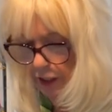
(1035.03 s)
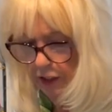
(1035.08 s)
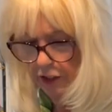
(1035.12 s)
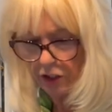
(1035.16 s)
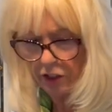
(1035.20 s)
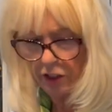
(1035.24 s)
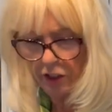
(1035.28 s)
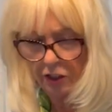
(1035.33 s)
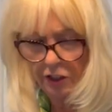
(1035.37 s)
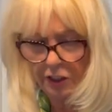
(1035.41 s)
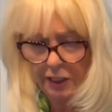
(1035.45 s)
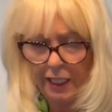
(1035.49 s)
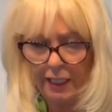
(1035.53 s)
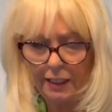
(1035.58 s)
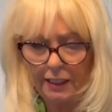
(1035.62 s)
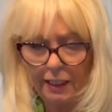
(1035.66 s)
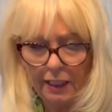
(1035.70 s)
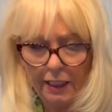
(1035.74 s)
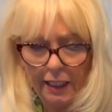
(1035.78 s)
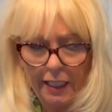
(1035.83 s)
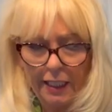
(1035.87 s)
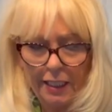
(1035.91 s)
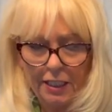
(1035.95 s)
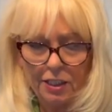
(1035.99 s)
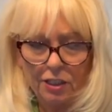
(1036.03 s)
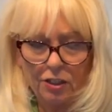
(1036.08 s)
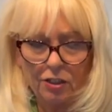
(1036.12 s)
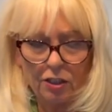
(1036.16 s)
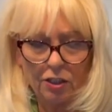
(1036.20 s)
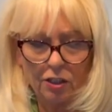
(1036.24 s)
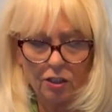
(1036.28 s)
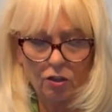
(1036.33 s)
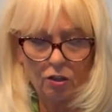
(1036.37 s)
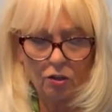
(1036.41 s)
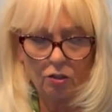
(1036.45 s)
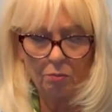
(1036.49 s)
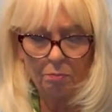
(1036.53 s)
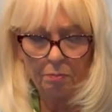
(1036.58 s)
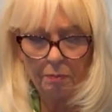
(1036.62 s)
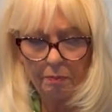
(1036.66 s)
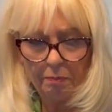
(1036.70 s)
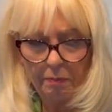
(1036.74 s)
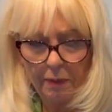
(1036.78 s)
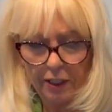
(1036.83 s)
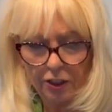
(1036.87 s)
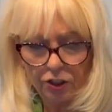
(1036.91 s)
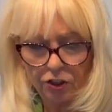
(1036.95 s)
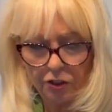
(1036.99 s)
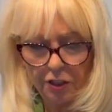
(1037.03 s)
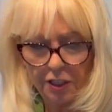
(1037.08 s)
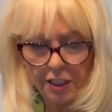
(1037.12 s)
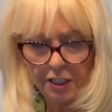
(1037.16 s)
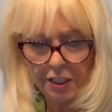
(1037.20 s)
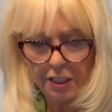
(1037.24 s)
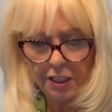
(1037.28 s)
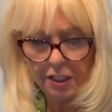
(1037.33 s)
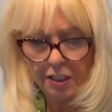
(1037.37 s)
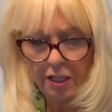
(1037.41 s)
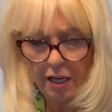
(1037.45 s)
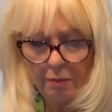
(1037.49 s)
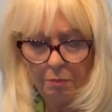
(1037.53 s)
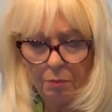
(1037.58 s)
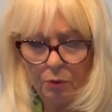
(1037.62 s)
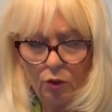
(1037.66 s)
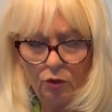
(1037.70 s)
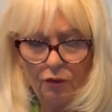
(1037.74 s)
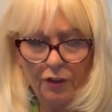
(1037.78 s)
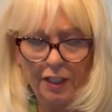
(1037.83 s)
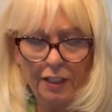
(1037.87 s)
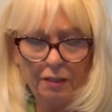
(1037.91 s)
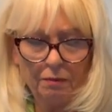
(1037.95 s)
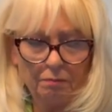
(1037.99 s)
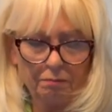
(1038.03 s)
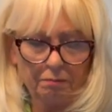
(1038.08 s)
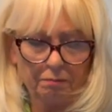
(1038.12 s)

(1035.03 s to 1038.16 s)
I'm going to take the lid. It's going to go make sure this is not moving.